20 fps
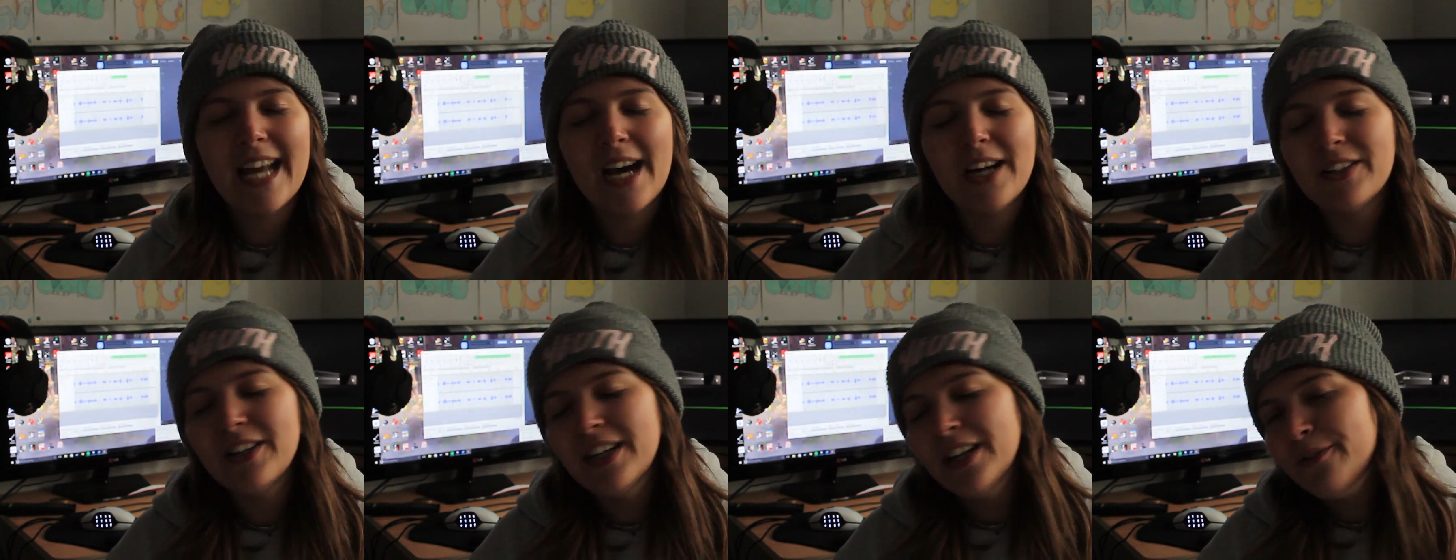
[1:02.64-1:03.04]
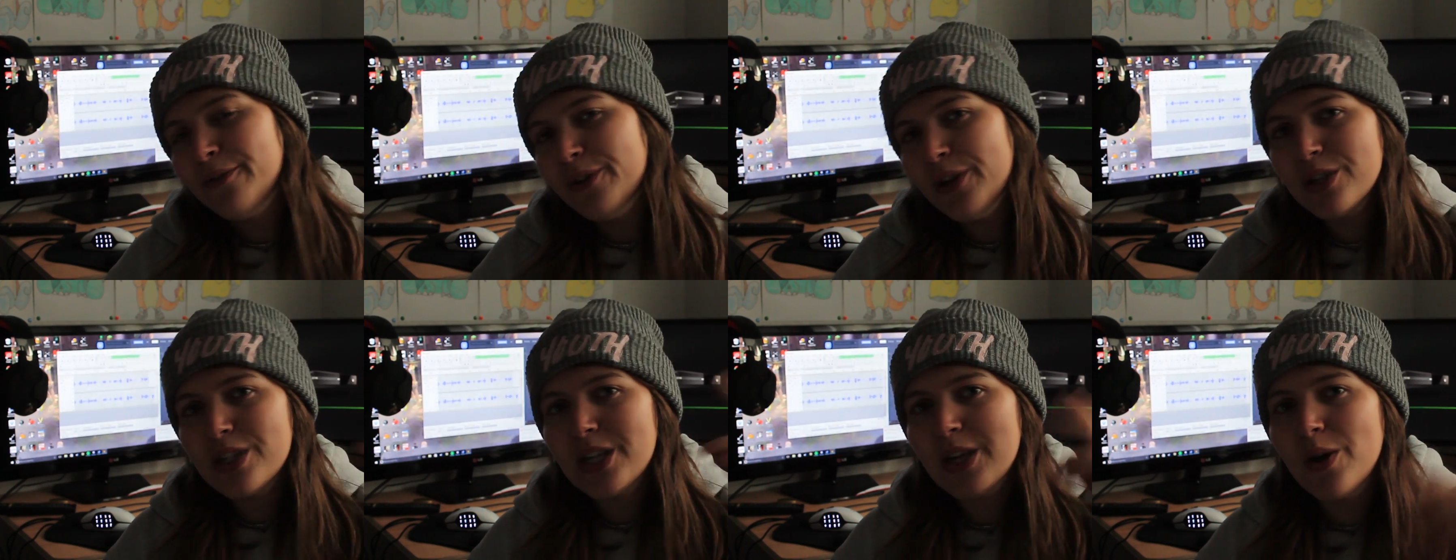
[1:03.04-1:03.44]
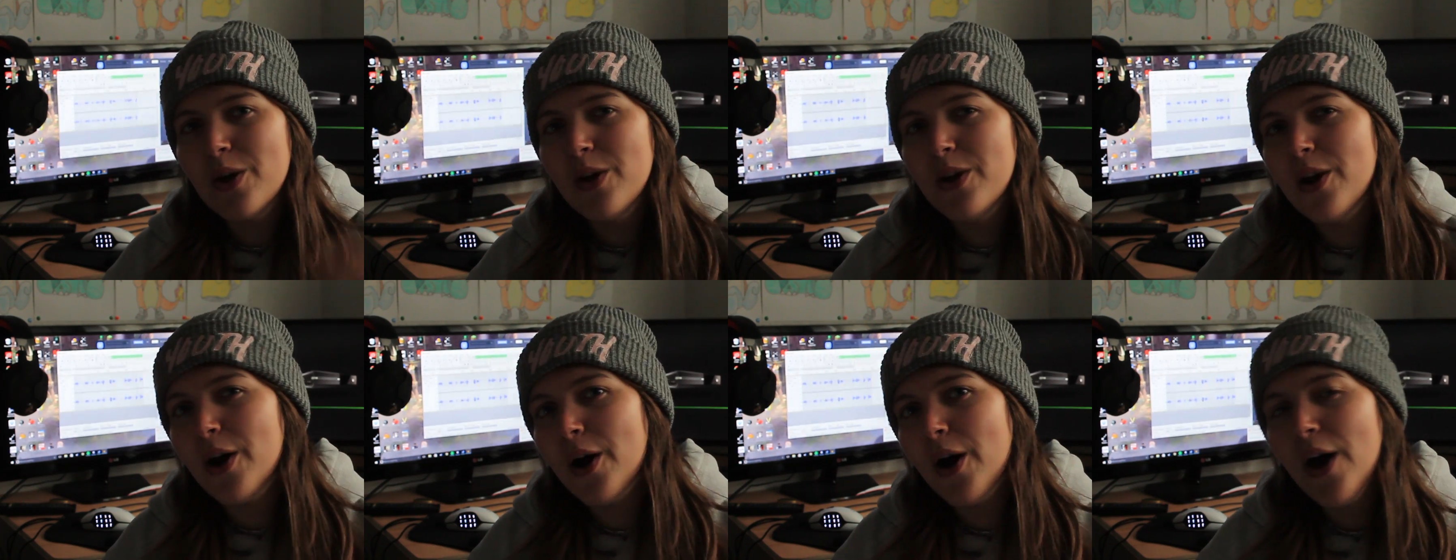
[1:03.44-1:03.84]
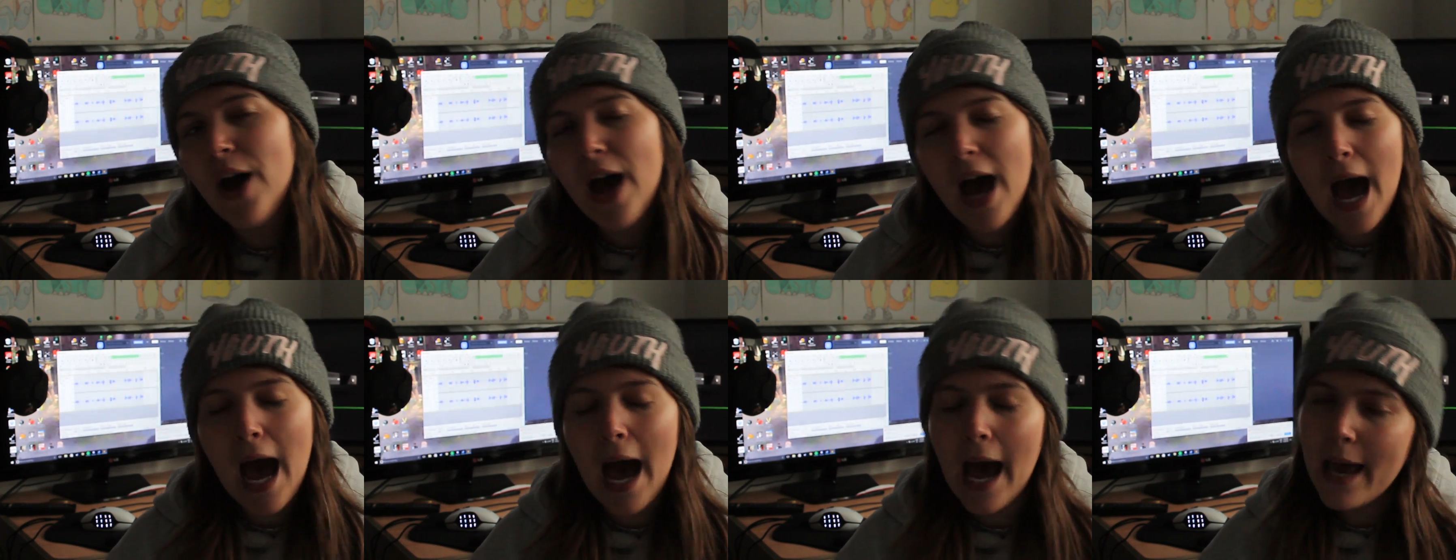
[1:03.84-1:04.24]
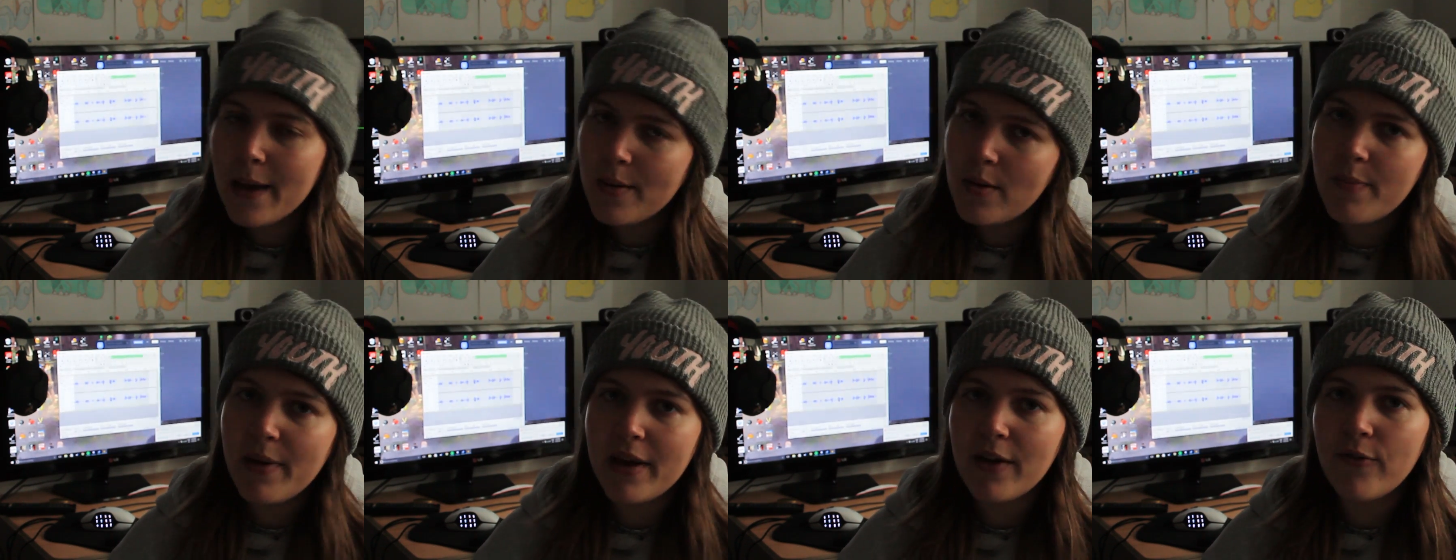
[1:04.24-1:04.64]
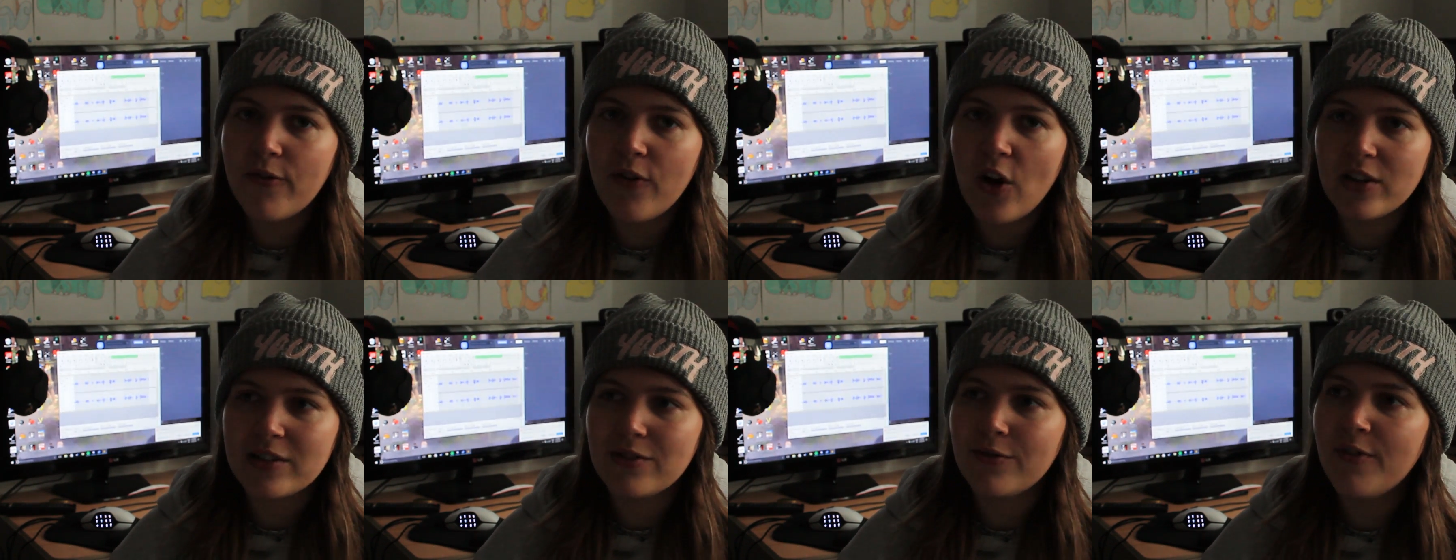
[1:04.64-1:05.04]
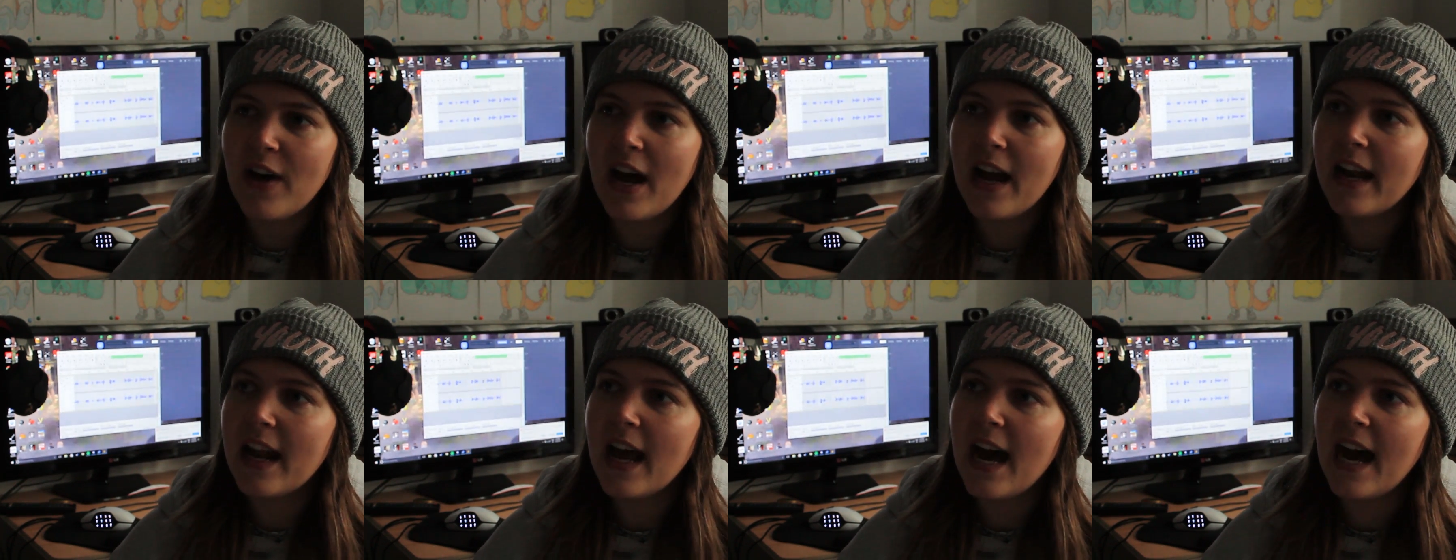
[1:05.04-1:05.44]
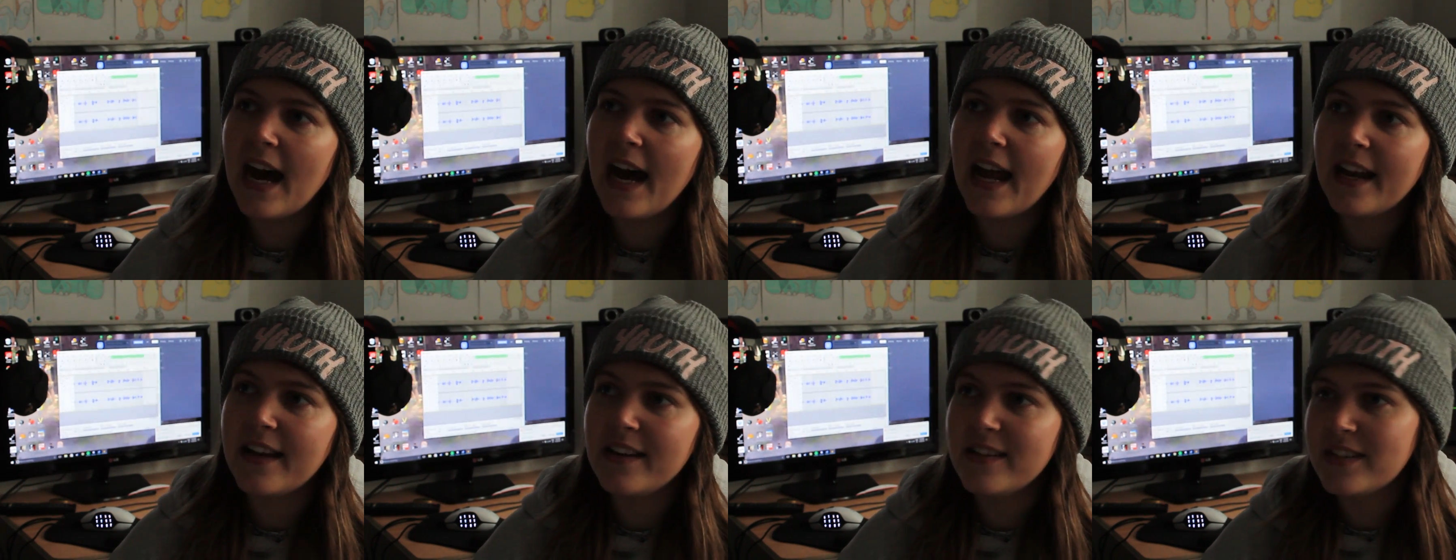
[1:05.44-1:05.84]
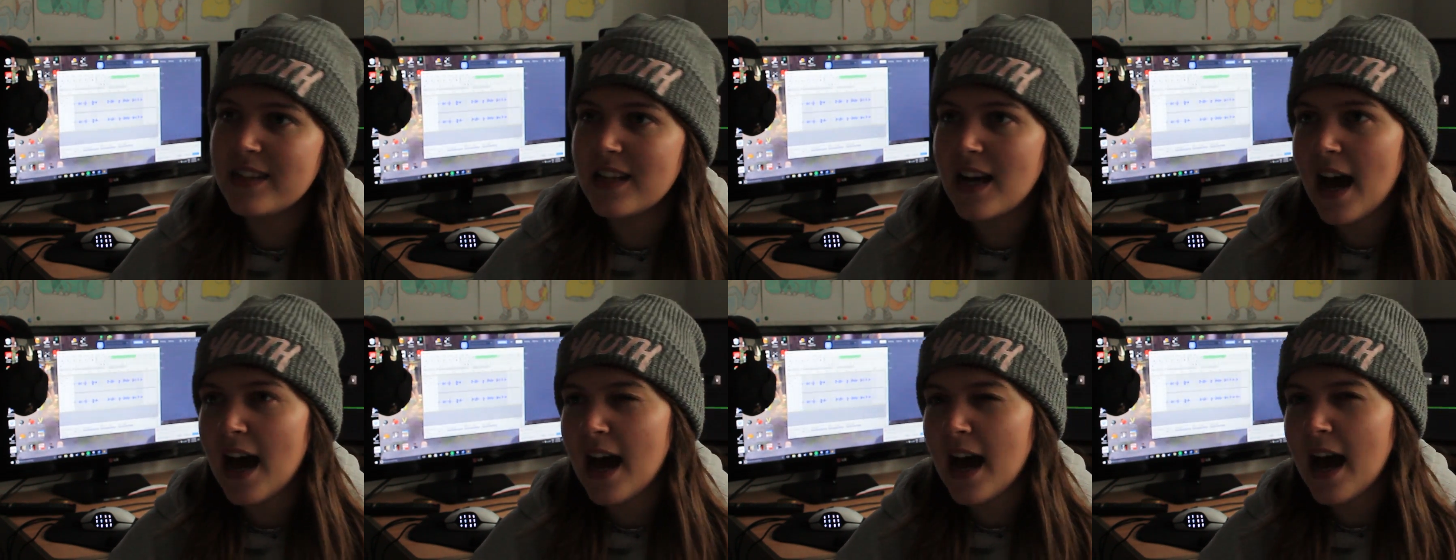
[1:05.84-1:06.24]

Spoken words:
Now, for those of you who know, I am a big Forza fan, and